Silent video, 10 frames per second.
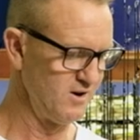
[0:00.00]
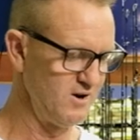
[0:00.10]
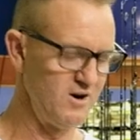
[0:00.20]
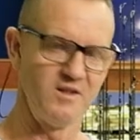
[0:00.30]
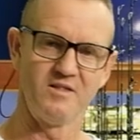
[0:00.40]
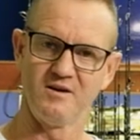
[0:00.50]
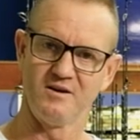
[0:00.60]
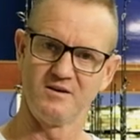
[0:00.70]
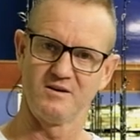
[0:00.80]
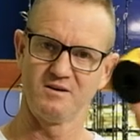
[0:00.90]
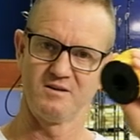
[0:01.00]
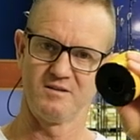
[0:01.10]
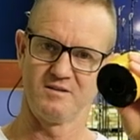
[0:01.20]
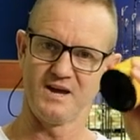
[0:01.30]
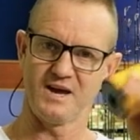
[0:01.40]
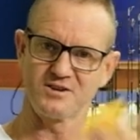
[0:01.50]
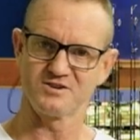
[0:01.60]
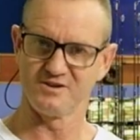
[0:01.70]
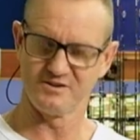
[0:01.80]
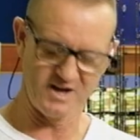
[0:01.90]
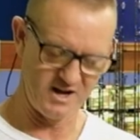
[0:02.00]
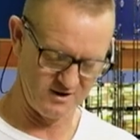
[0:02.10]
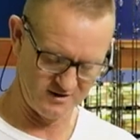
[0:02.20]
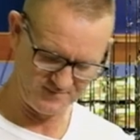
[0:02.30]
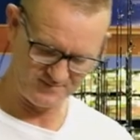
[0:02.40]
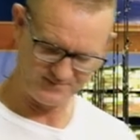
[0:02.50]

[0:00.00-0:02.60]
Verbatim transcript: on the actual nylon.